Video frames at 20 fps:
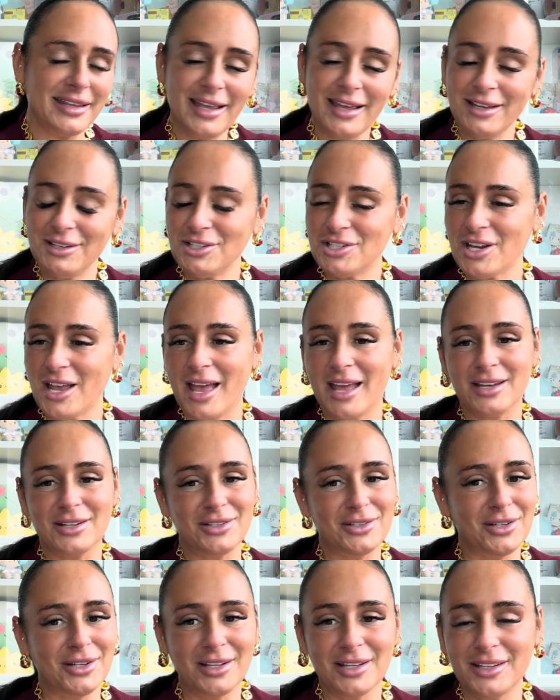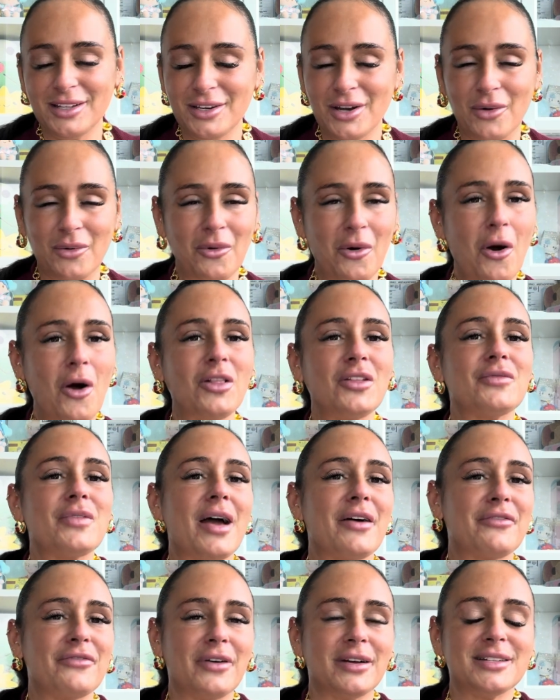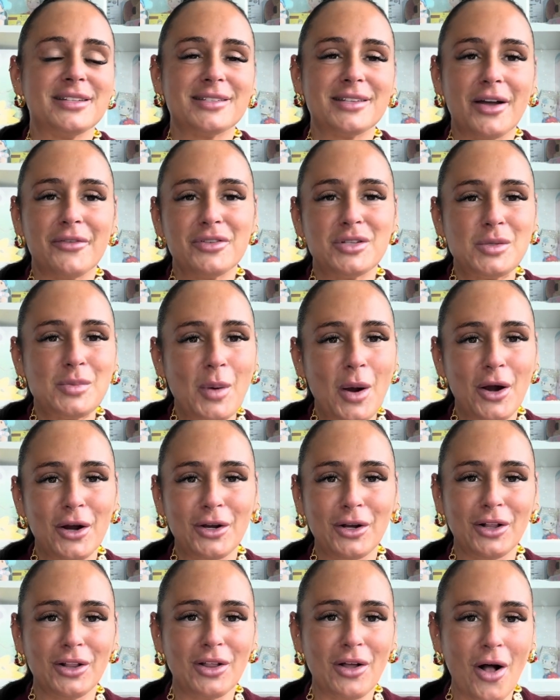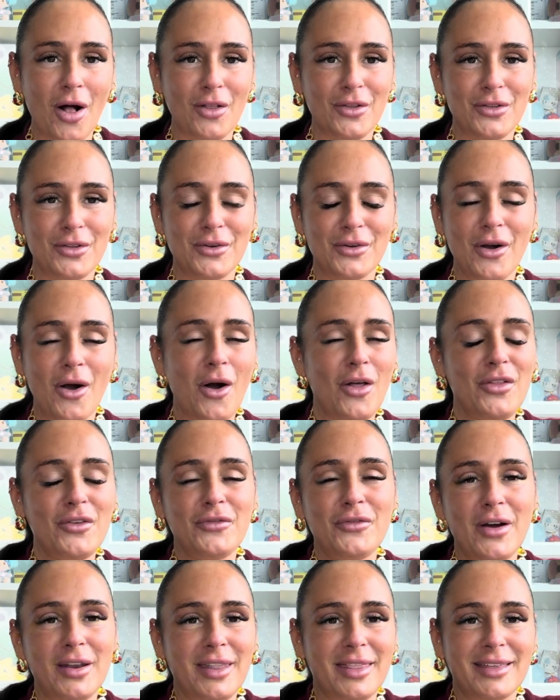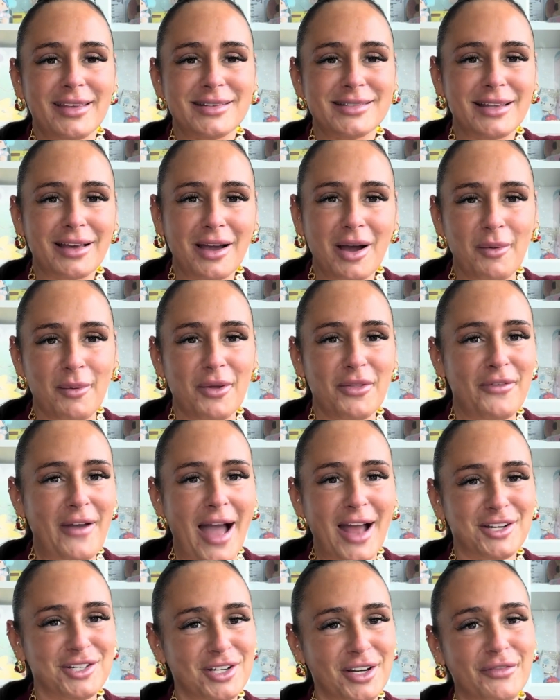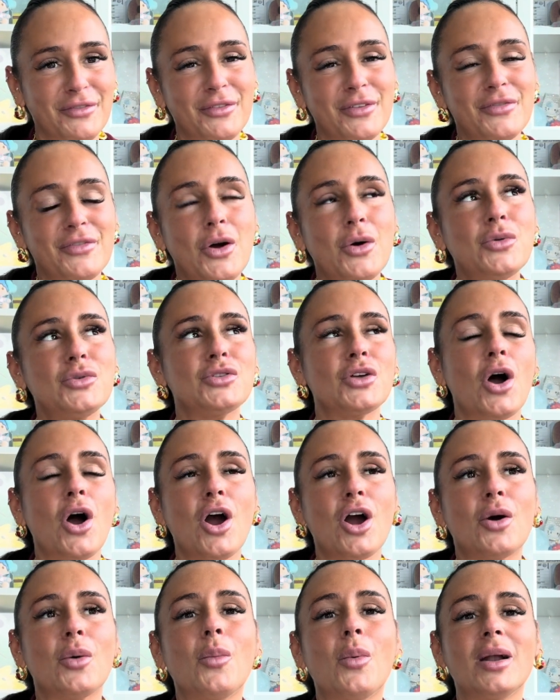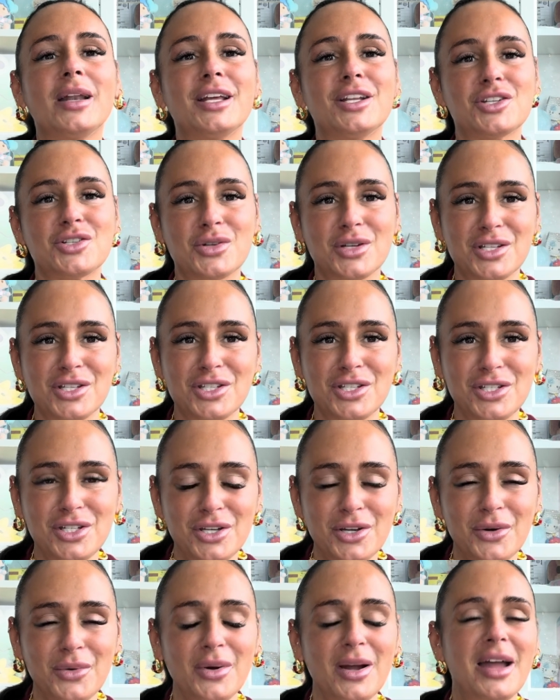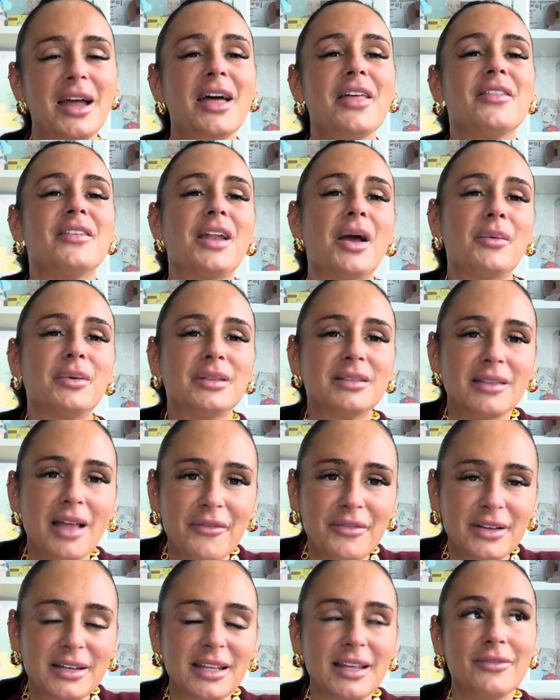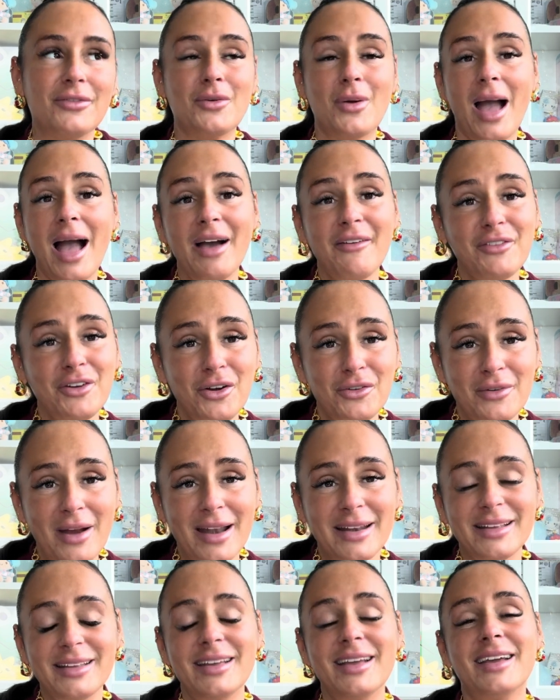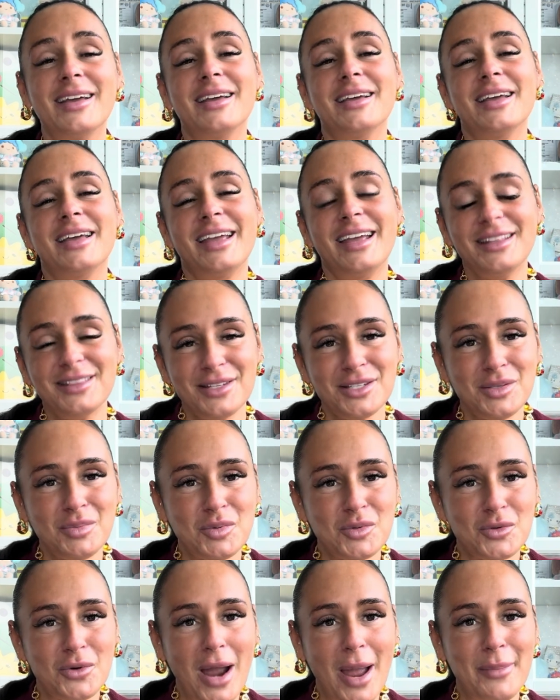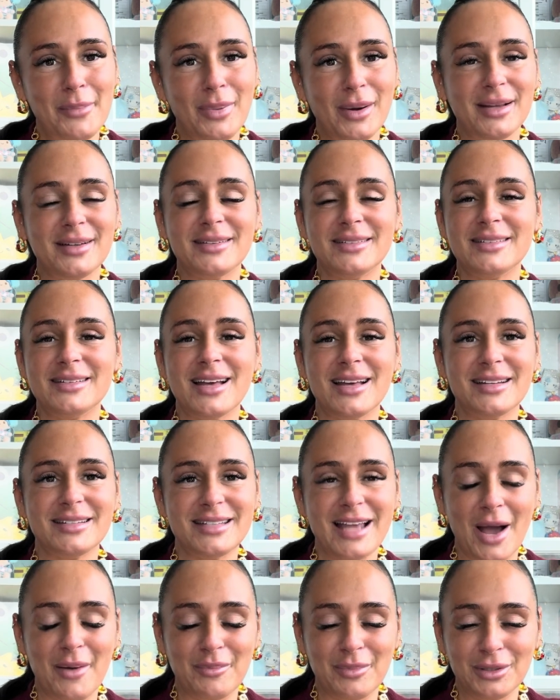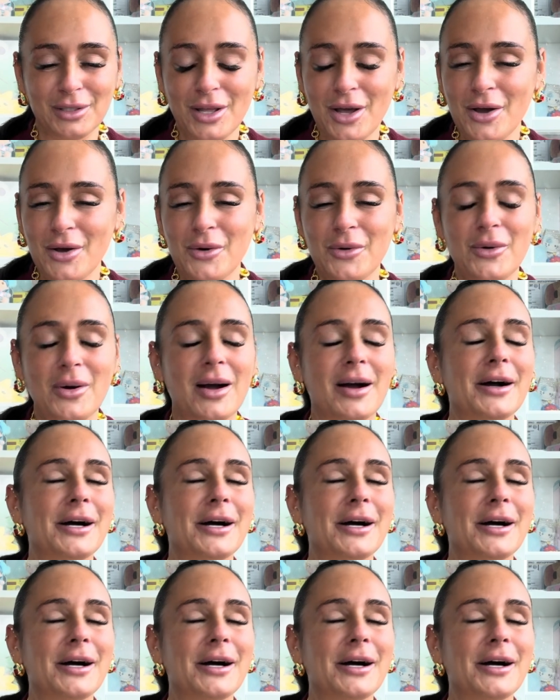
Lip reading: kitsch and all of that fun stuff, sparkle, all the fun things that come with fashion. If those are what interests you, then I would love it. If you haven't already, hit the subscribe button down below.